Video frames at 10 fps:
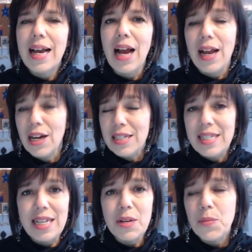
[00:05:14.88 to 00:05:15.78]
I got
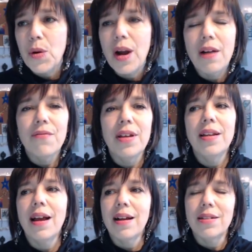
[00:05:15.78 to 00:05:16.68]
sick more
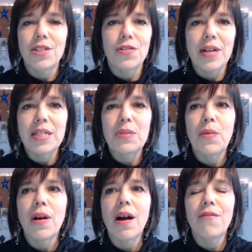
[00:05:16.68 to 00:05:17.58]
often. I got stressed
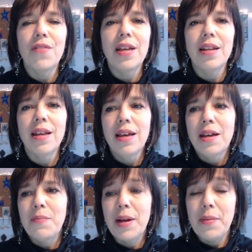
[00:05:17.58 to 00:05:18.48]
more often.
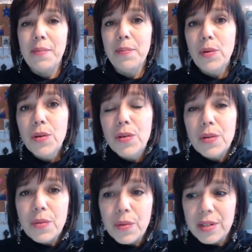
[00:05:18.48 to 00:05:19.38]
My
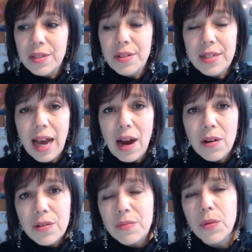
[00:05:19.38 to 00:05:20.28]
mood was
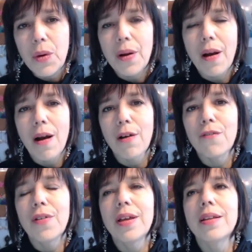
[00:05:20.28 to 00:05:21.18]
down more
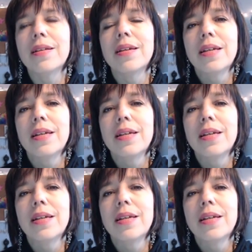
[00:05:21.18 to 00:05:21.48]
often.